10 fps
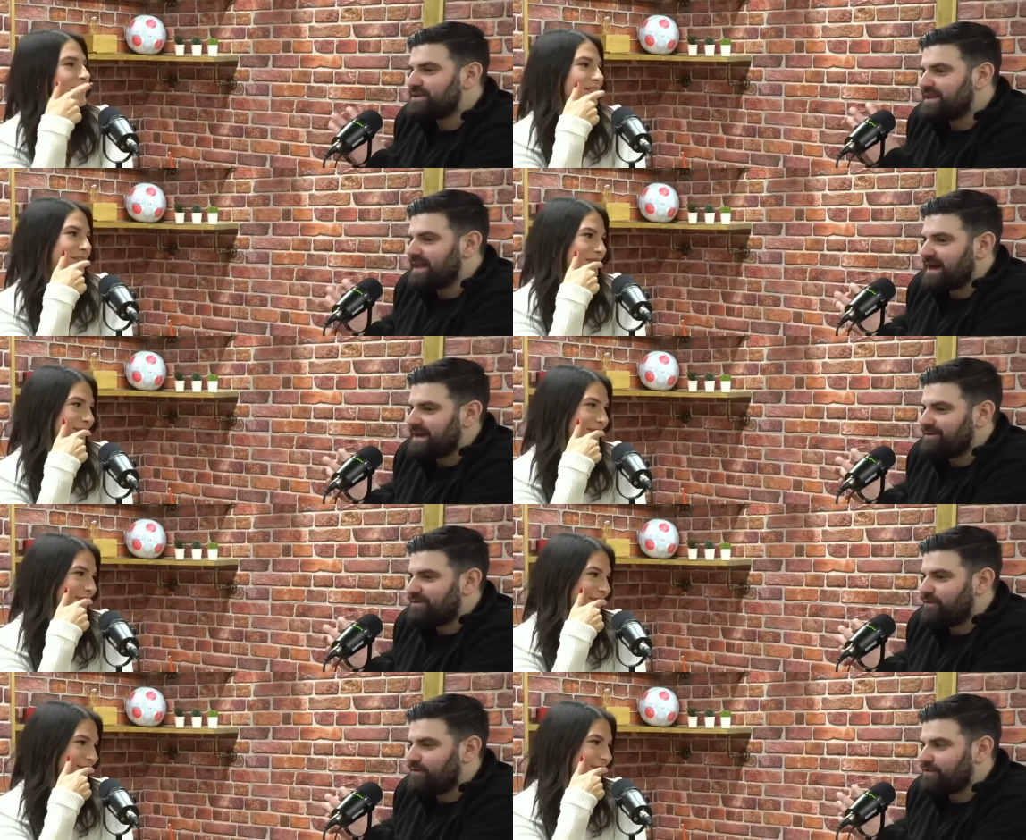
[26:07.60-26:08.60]
Speaker 1: a light
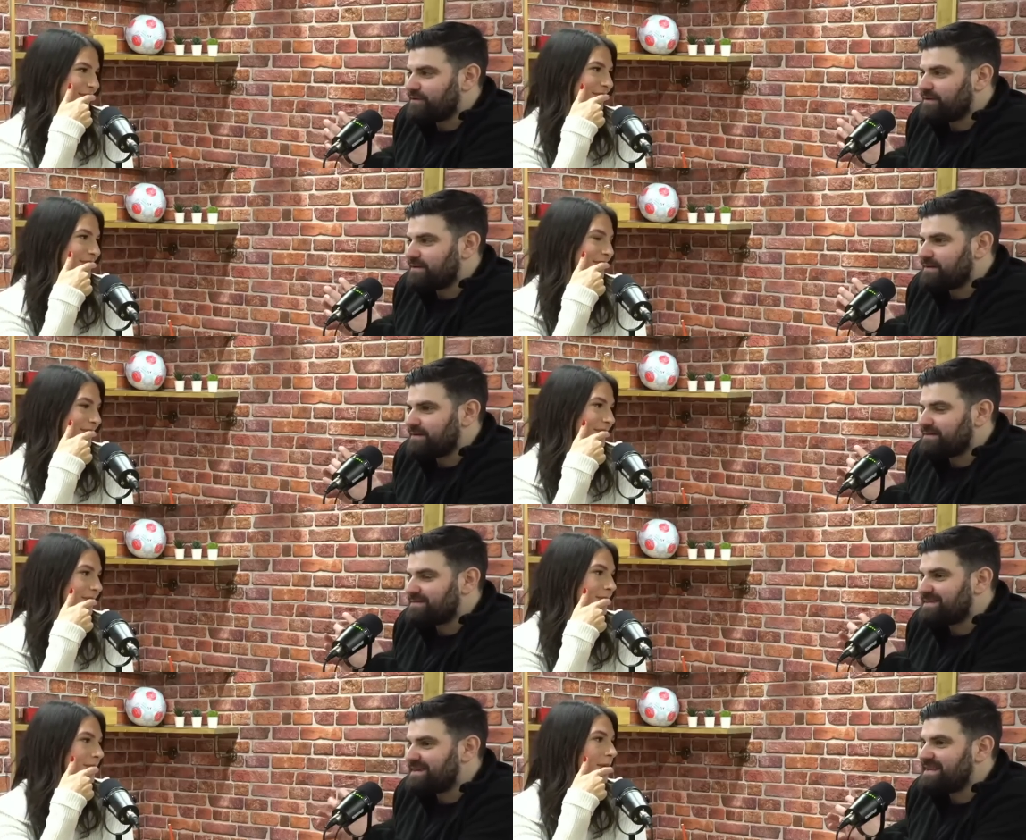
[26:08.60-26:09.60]
on
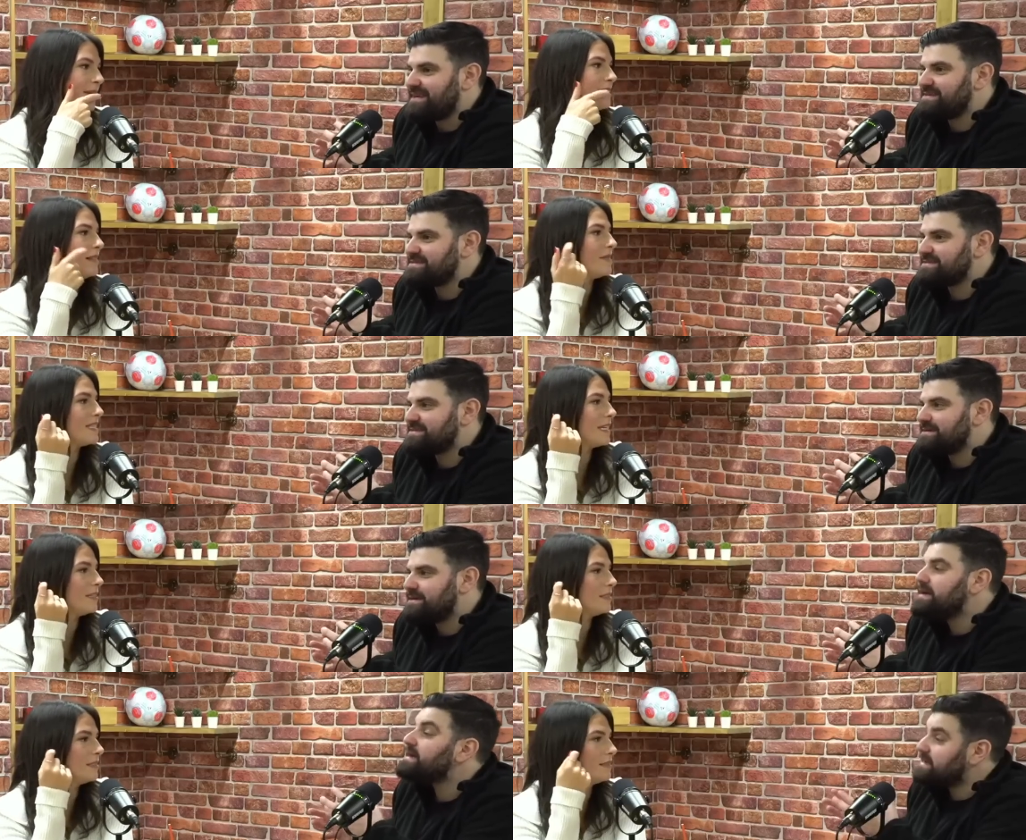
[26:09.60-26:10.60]
teams. Maybe his
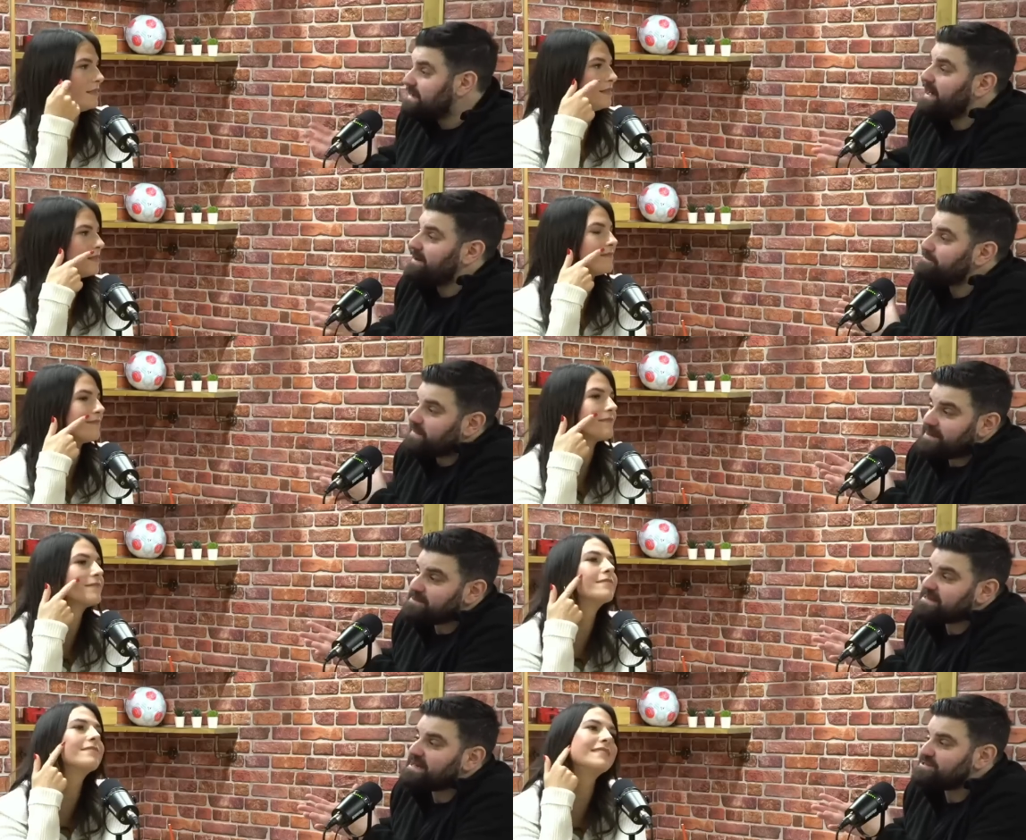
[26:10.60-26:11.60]
limitations?
Speaker 2: Yeah,
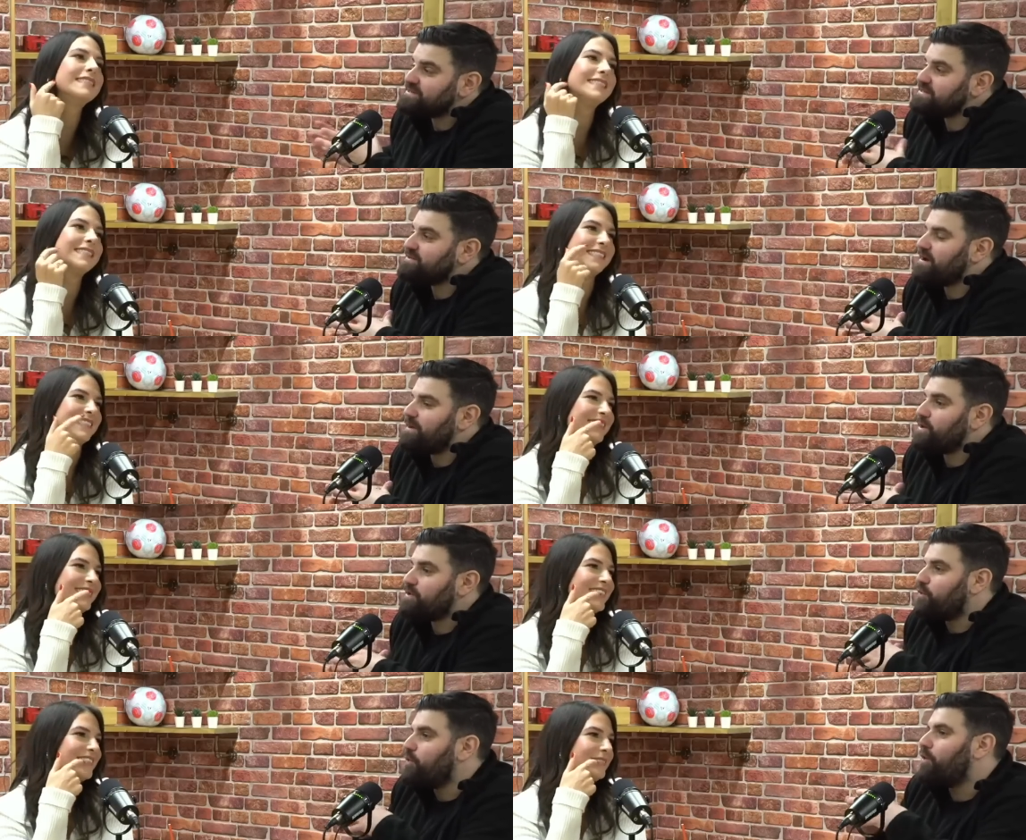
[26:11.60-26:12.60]
limitations is the right word.
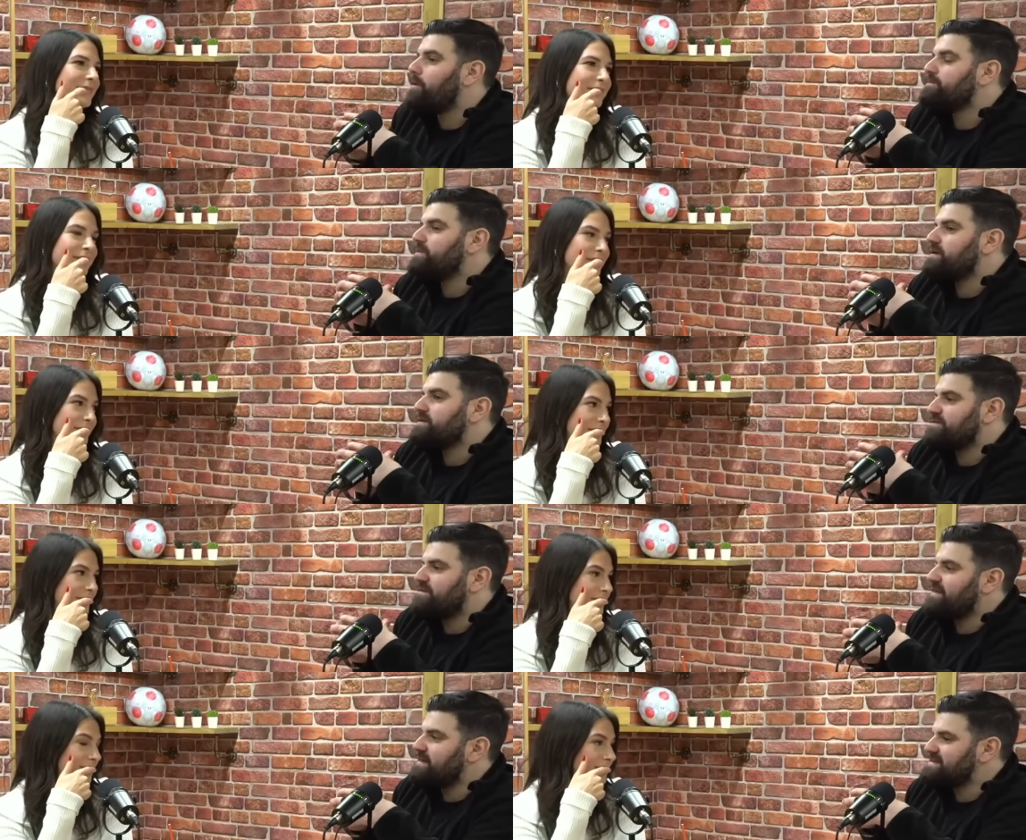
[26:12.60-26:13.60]
Or the
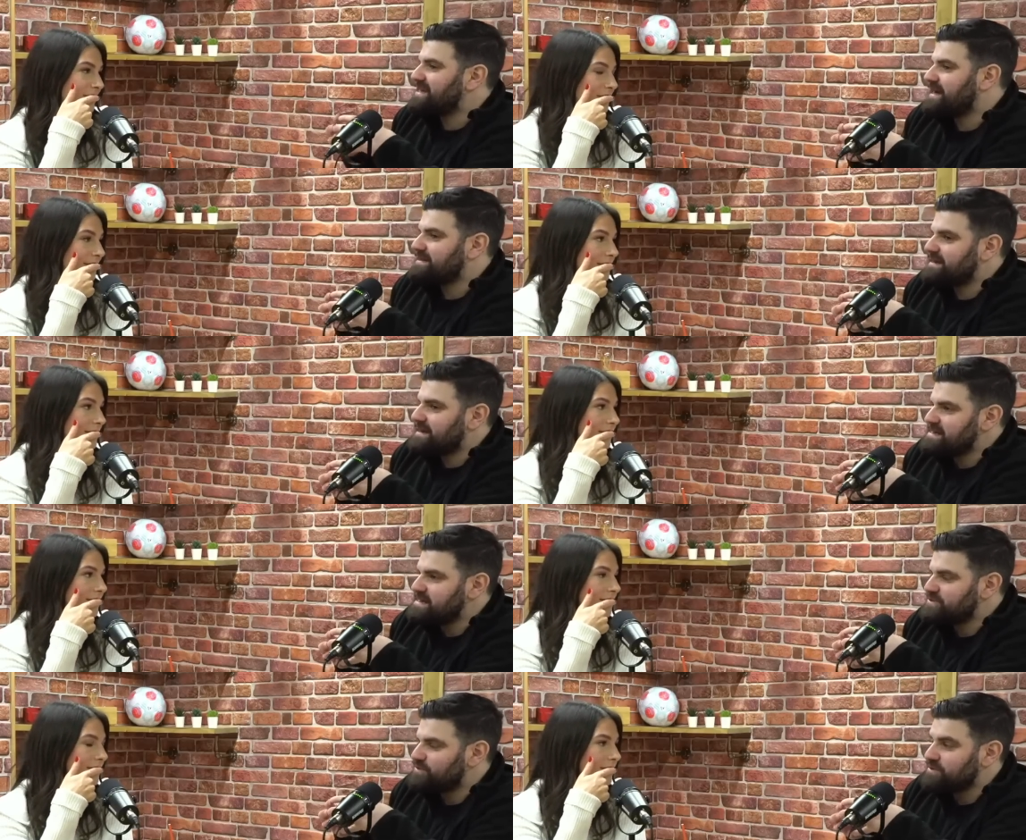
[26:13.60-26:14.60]
fact that tactically
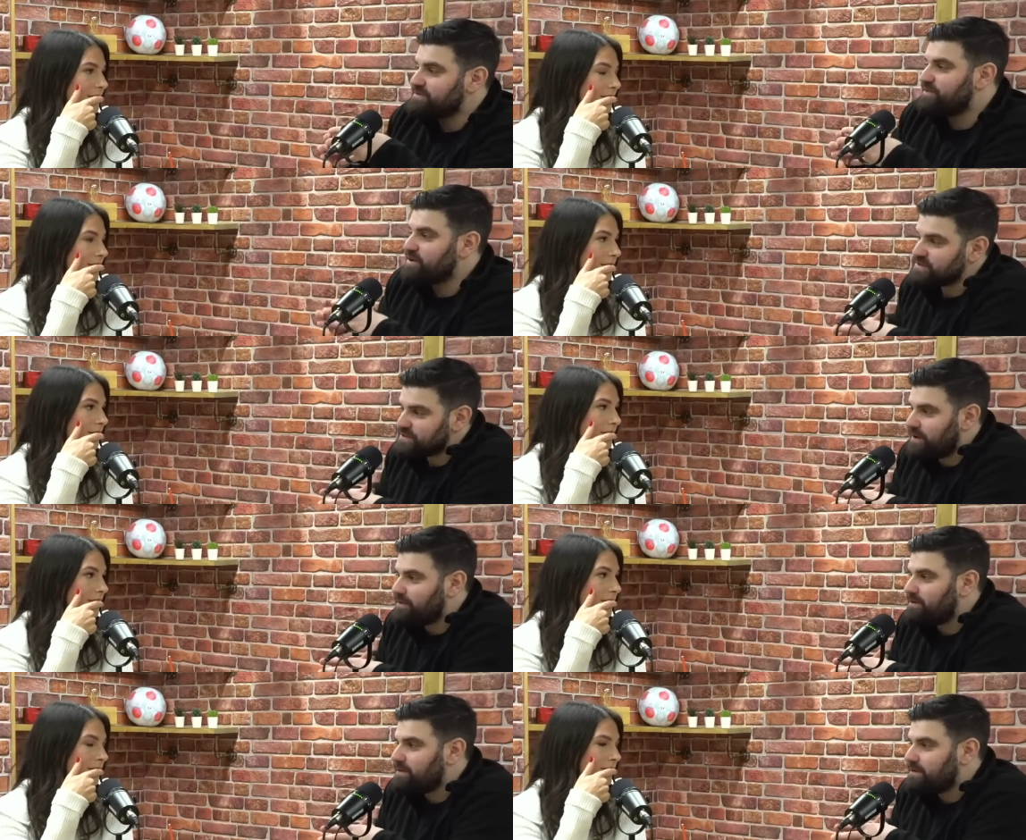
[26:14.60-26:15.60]
he's not as
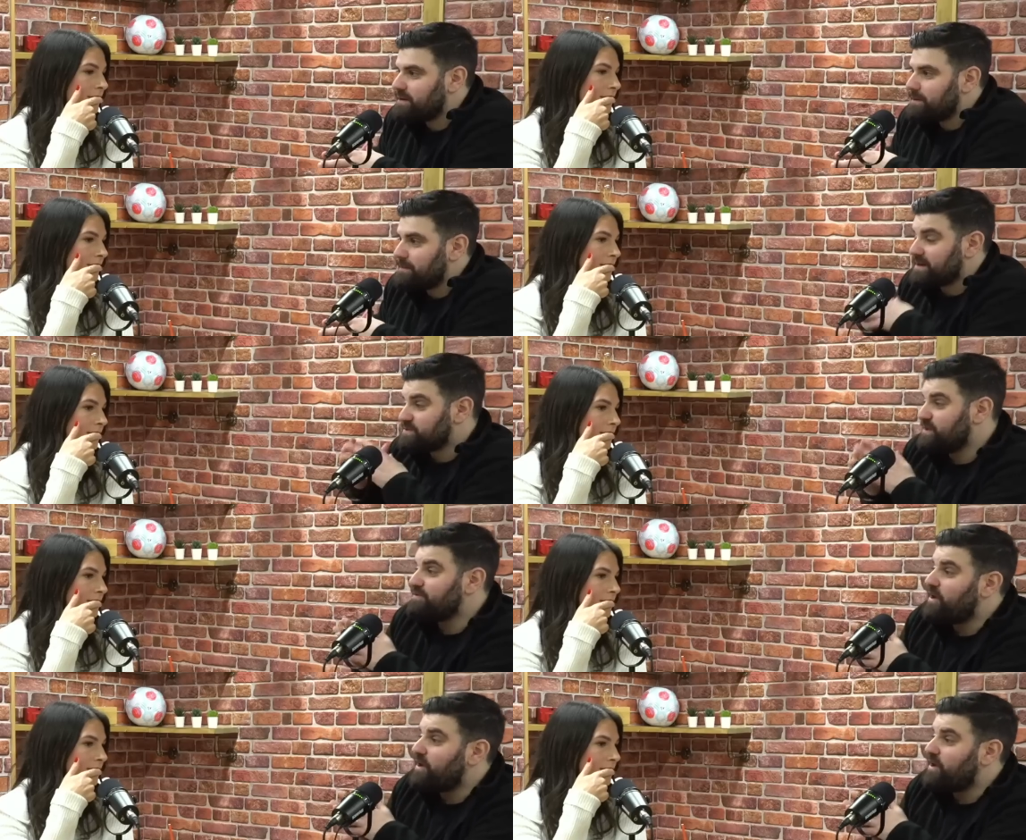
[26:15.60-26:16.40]
versatile. Because we've